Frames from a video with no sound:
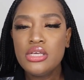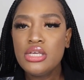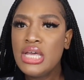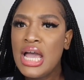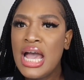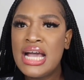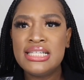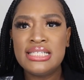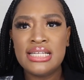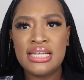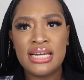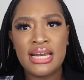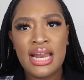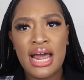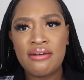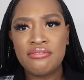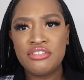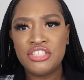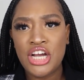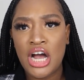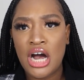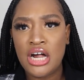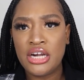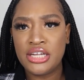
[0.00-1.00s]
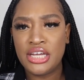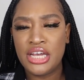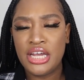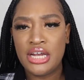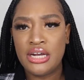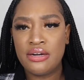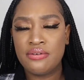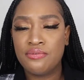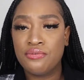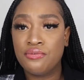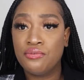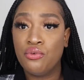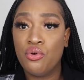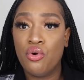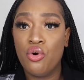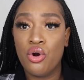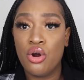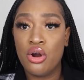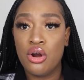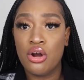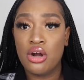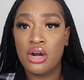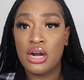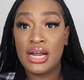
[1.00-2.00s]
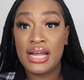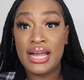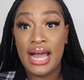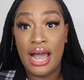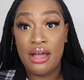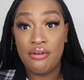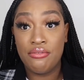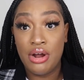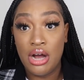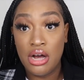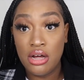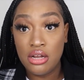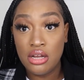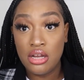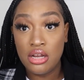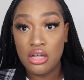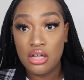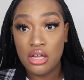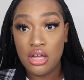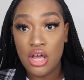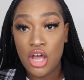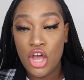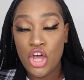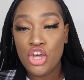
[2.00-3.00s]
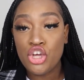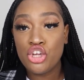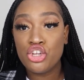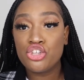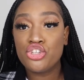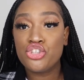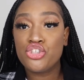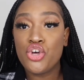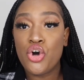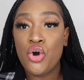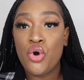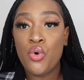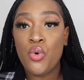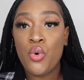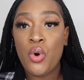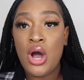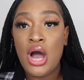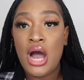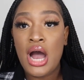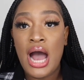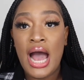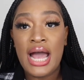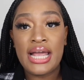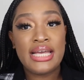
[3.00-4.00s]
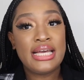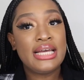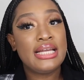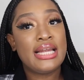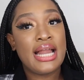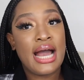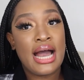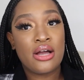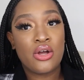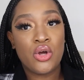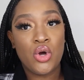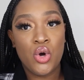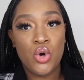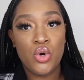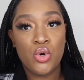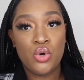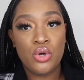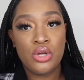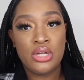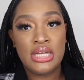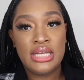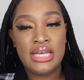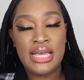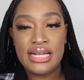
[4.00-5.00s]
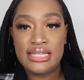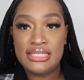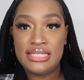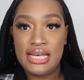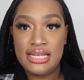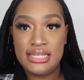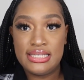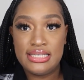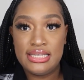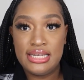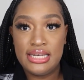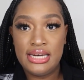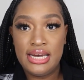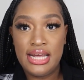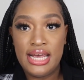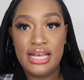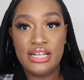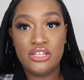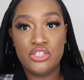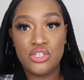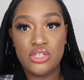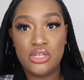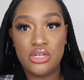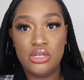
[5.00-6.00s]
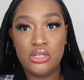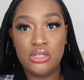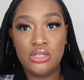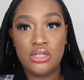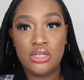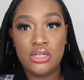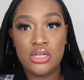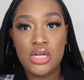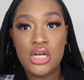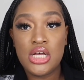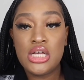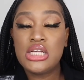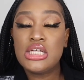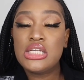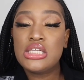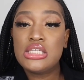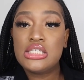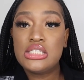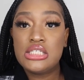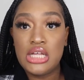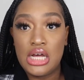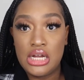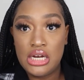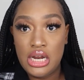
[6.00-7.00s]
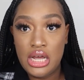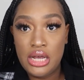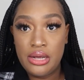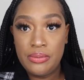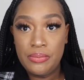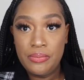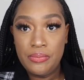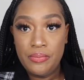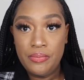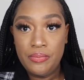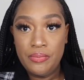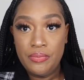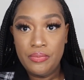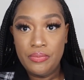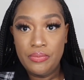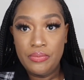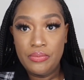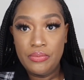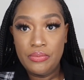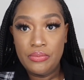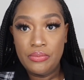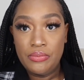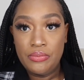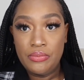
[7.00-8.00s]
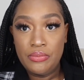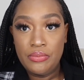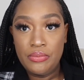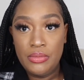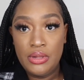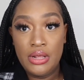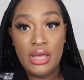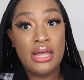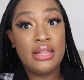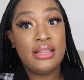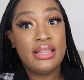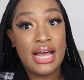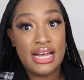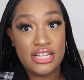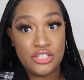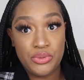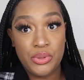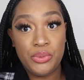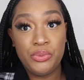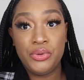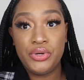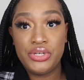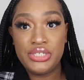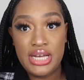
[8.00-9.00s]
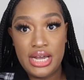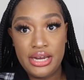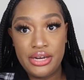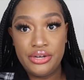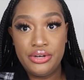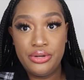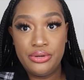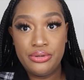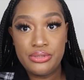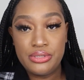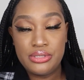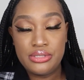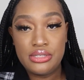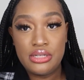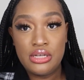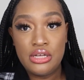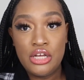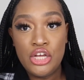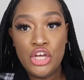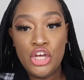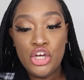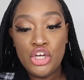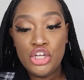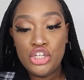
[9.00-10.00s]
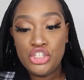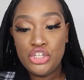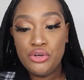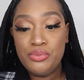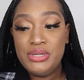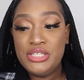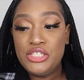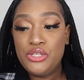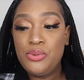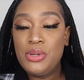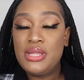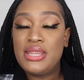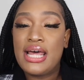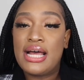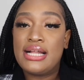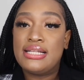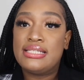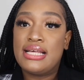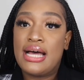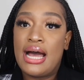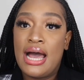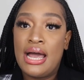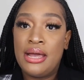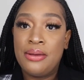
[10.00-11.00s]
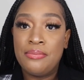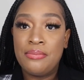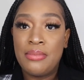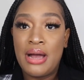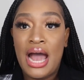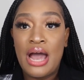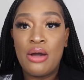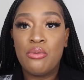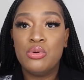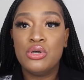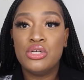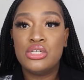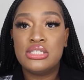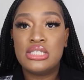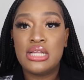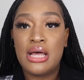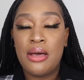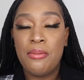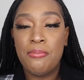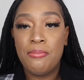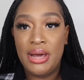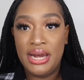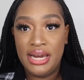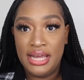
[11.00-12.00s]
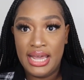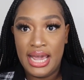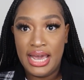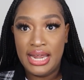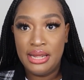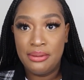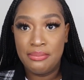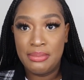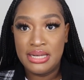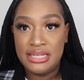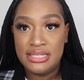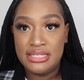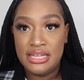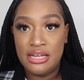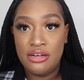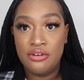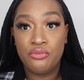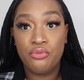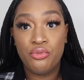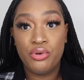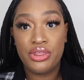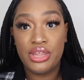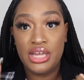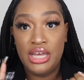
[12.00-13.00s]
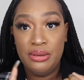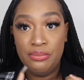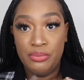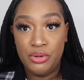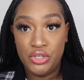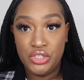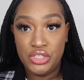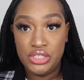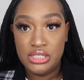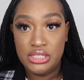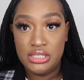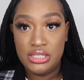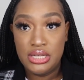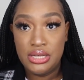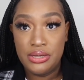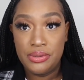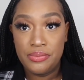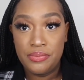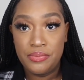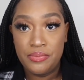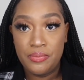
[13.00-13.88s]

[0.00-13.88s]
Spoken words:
I didn't have childcare for Kyrell. So I could not go get tested until Sunday. That's when we were diagnosed. So between that time, I was medicating myself with emergency,